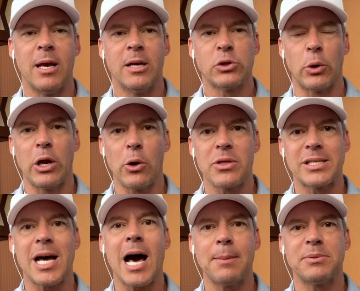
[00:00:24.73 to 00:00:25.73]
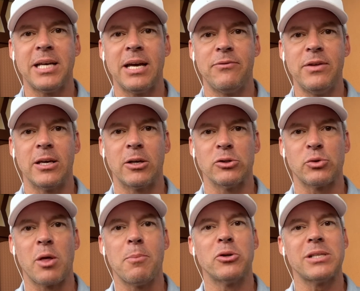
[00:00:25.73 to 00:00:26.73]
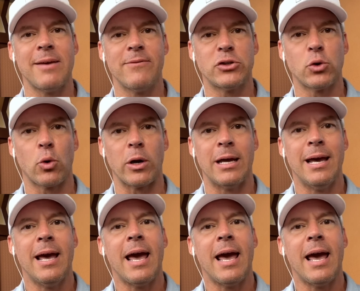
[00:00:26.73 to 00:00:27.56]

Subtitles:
So here are the top 10 vehicles with the most inventory